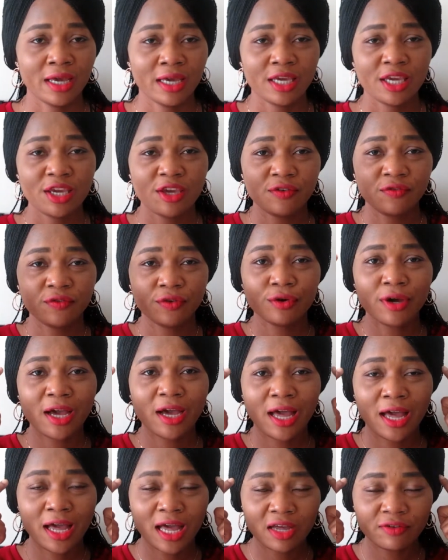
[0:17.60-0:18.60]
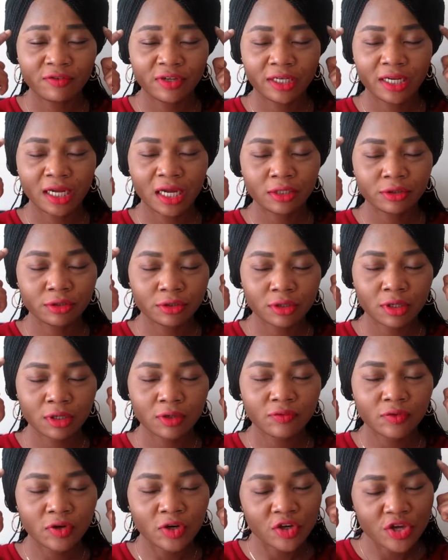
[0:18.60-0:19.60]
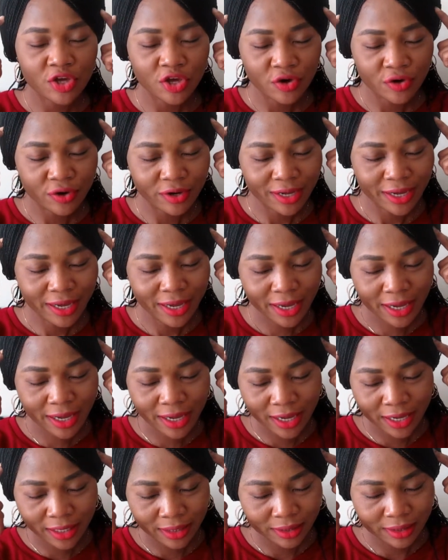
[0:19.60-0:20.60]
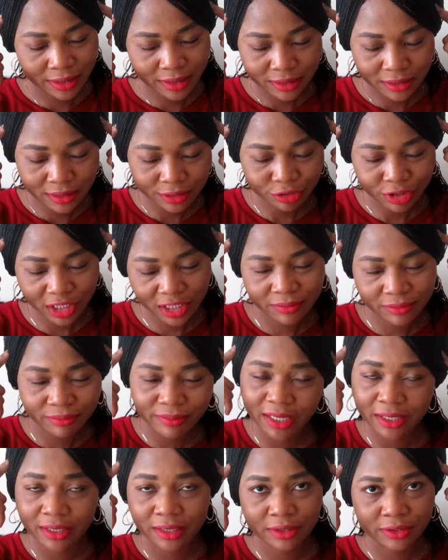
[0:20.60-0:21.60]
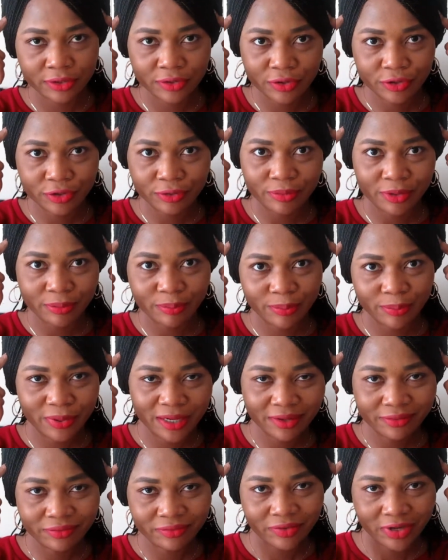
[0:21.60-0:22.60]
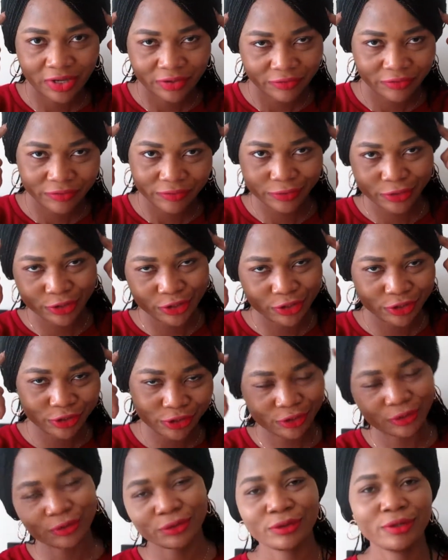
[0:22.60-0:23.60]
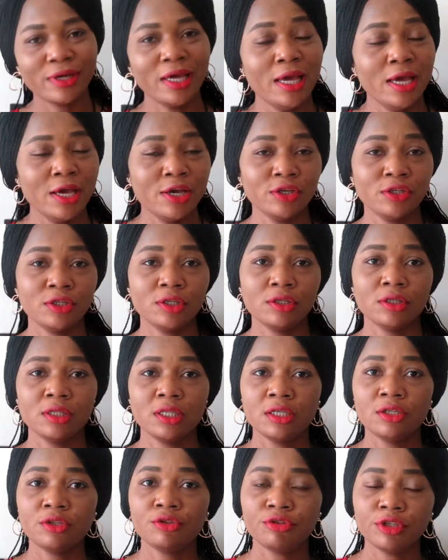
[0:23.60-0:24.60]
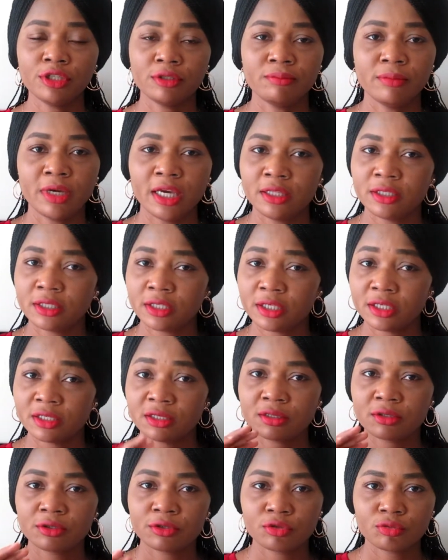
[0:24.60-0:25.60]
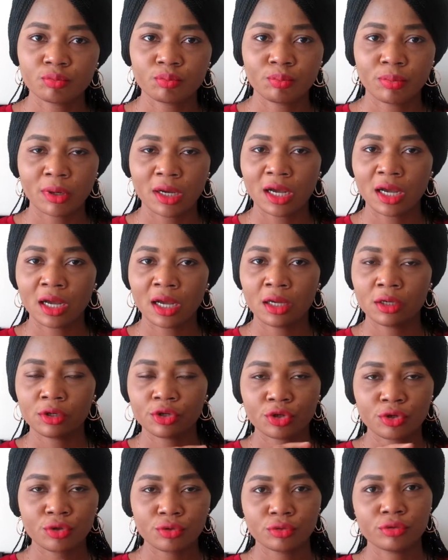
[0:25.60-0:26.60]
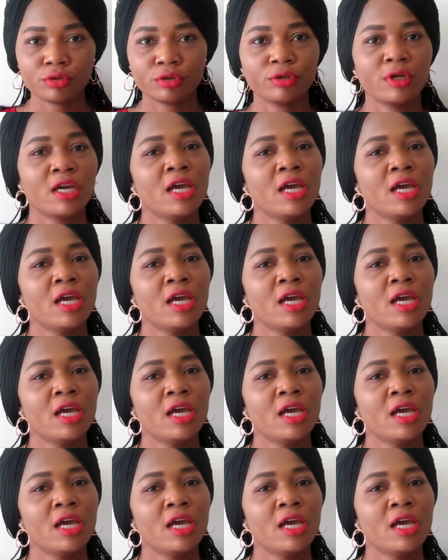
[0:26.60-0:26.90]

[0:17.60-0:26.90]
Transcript: If you have a dandruff on your hair, this treatment is gonna be perfect for you. So this treatment is super good.